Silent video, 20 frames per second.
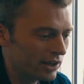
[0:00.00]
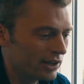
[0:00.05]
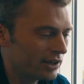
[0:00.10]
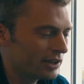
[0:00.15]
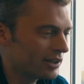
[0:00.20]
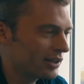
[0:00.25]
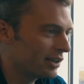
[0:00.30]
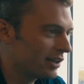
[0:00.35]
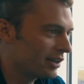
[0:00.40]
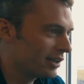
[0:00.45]

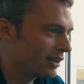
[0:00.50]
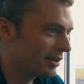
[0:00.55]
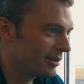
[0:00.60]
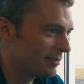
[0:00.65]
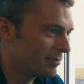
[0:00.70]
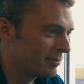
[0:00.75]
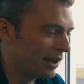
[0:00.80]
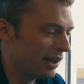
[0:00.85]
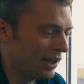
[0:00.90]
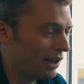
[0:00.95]
And
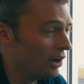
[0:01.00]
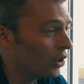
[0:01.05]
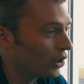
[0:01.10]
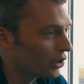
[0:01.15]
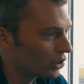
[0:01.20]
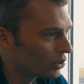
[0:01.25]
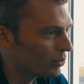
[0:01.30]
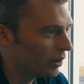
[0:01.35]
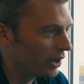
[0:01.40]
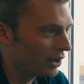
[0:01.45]
I
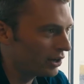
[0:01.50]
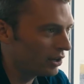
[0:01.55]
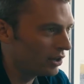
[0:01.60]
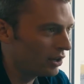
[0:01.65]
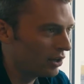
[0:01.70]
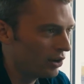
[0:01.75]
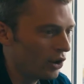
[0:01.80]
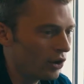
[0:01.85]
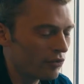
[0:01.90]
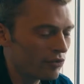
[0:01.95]
learned quite
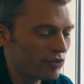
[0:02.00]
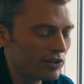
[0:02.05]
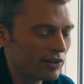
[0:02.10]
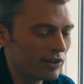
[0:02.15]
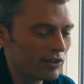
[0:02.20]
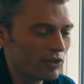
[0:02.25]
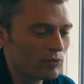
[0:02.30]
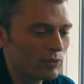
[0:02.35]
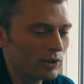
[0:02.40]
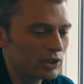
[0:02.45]
a lot of
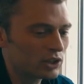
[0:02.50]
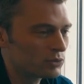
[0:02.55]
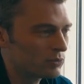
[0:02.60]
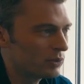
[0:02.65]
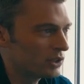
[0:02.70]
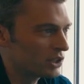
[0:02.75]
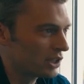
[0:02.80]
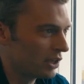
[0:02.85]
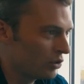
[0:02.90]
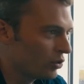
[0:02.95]
things
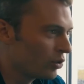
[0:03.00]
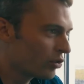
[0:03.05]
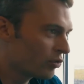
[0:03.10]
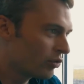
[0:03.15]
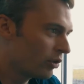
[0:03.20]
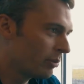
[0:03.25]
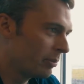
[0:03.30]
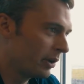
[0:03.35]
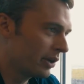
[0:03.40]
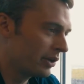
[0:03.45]
which are
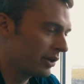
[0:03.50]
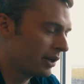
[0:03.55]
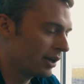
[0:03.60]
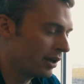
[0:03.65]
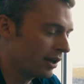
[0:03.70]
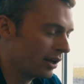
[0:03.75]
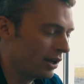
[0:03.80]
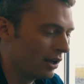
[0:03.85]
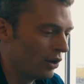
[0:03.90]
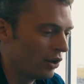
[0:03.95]
useful, but
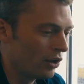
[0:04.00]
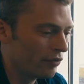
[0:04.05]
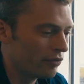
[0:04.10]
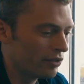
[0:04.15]
a lot